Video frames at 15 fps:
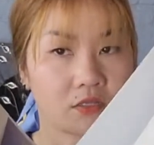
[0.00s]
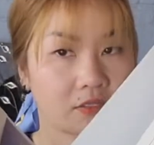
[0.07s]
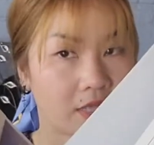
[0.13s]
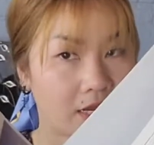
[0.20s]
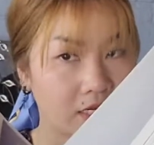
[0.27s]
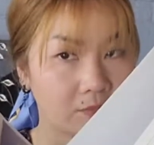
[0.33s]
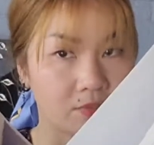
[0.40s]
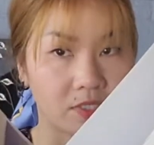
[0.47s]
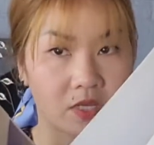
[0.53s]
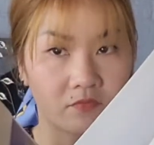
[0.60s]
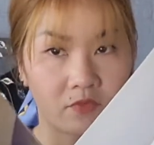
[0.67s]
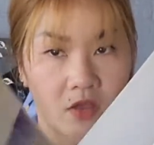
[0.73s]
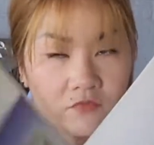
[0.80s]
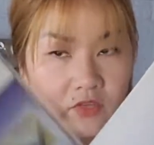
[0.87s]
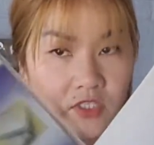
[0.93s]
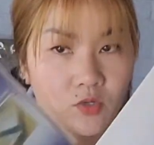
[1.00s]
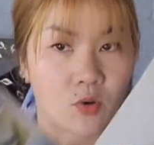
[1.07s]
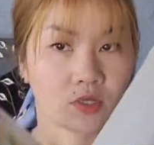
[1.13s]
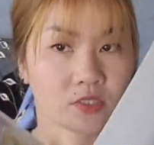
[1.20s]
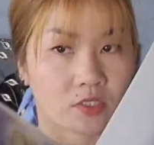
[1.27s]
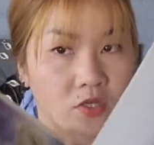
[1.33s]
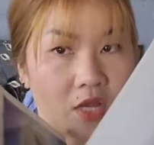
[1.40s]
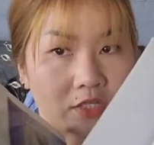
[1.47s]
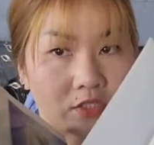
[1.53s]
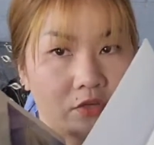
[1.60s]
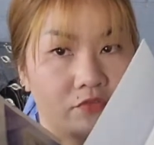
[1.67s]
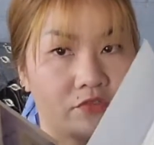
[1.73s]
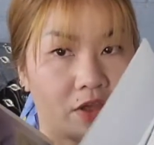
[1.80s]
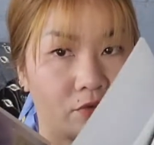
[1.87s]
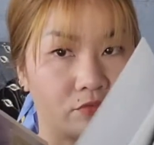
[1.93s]
90% of this question you actually
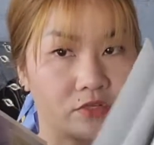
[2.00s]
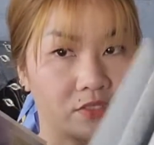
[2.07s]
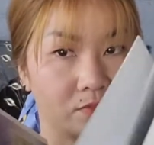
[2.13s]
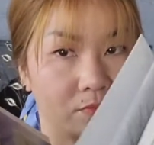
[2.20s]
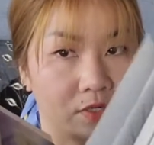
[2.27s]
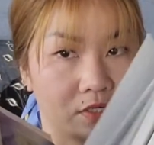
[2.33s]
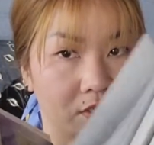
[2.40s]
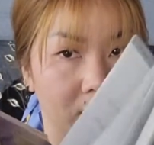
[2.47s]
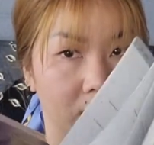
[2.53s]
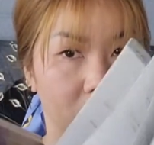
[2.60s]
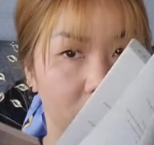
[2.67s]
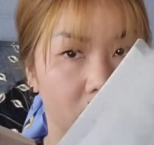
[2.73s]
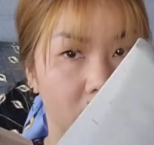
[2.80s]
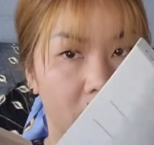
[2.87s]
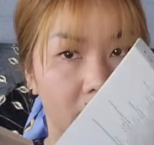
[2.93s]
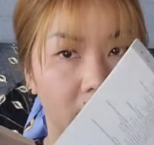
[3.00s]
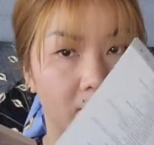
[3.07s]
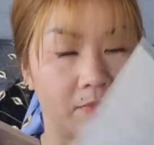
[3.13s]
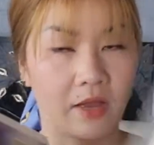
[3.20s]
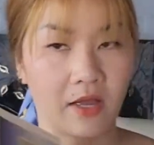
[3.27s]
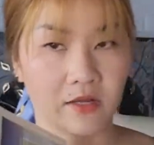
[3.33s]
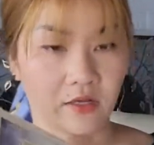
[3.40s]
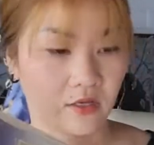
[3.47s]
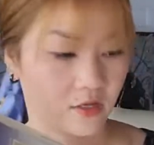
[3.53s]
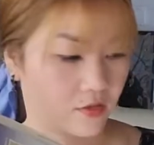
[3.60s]
found in this book in the back.